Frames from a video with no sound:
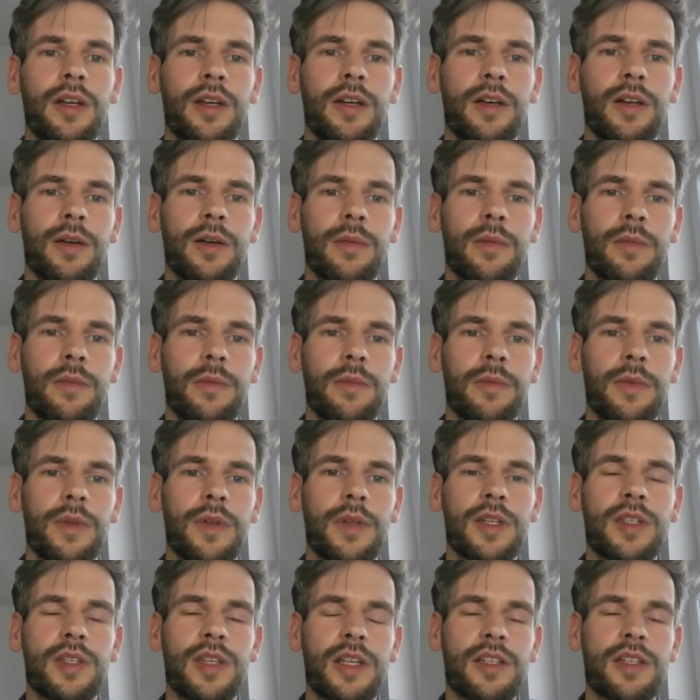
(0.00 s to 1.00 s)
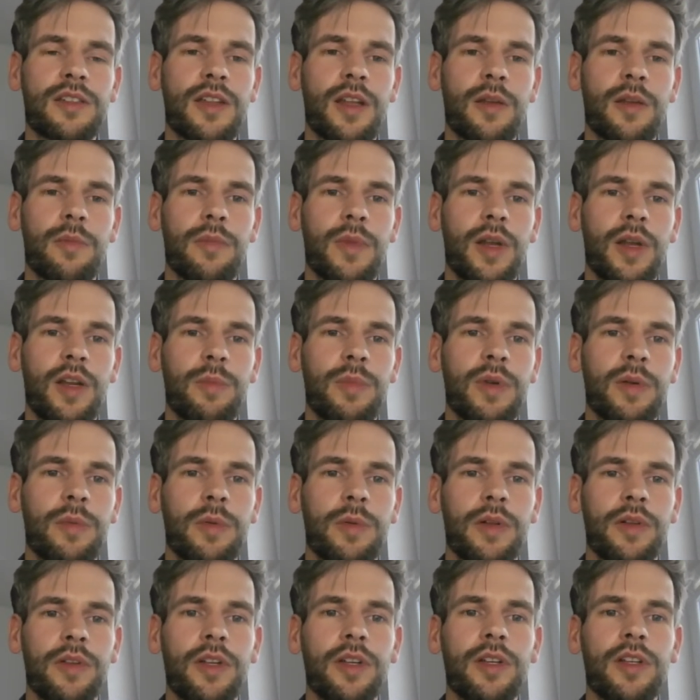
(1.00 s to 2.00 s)
in the sense that many
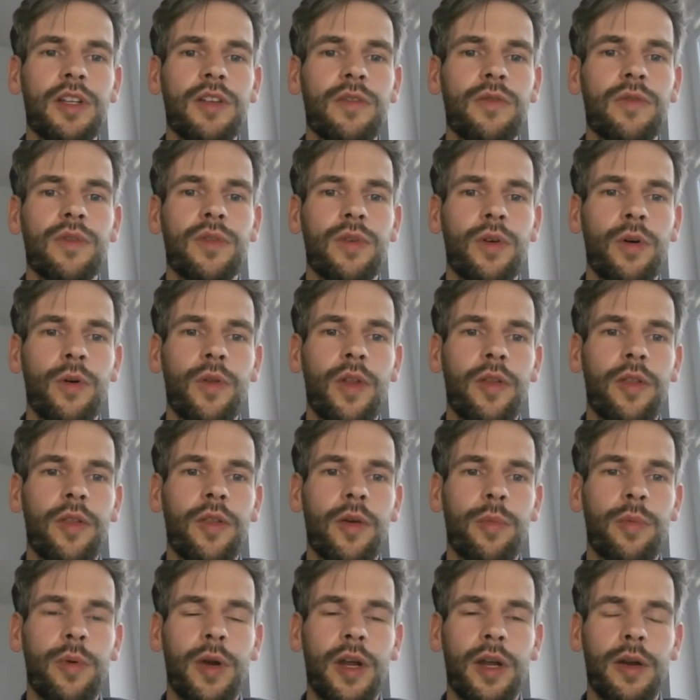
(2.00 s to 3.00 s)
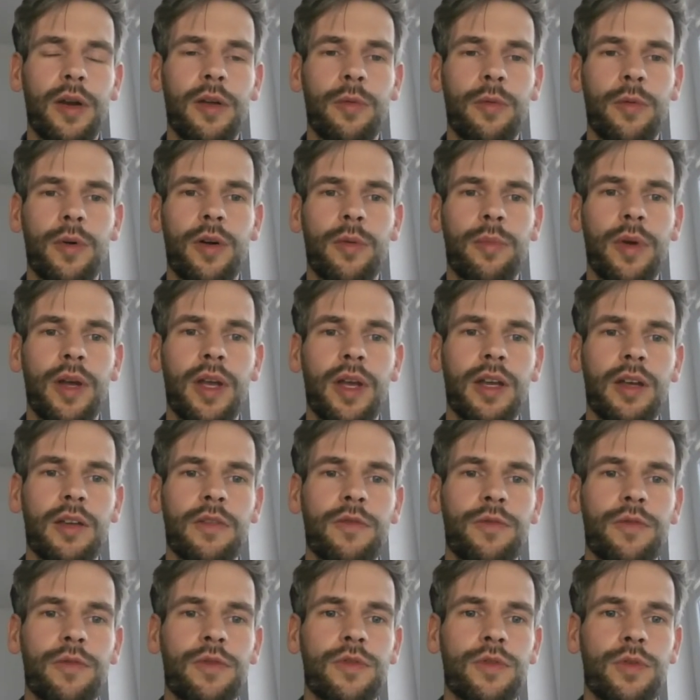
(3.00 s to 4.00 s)
people didn't even know that they were paying
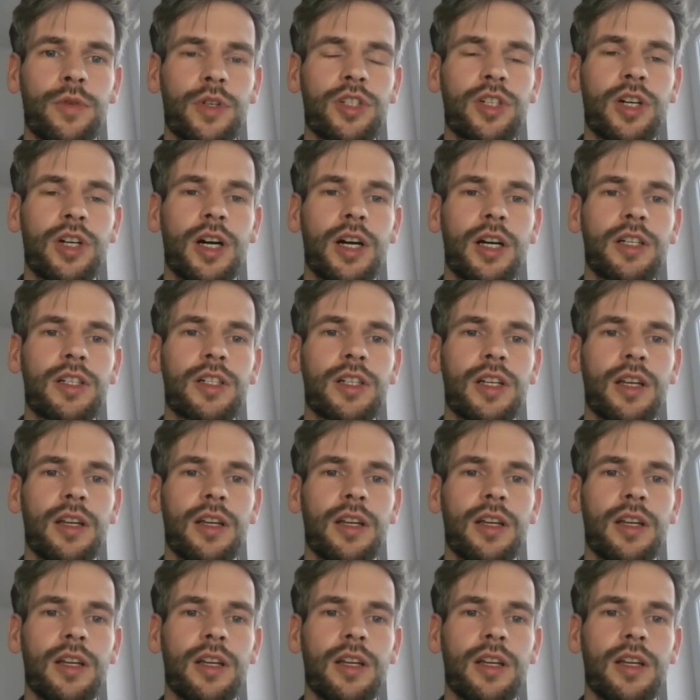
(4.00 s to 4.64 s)
a surcharge,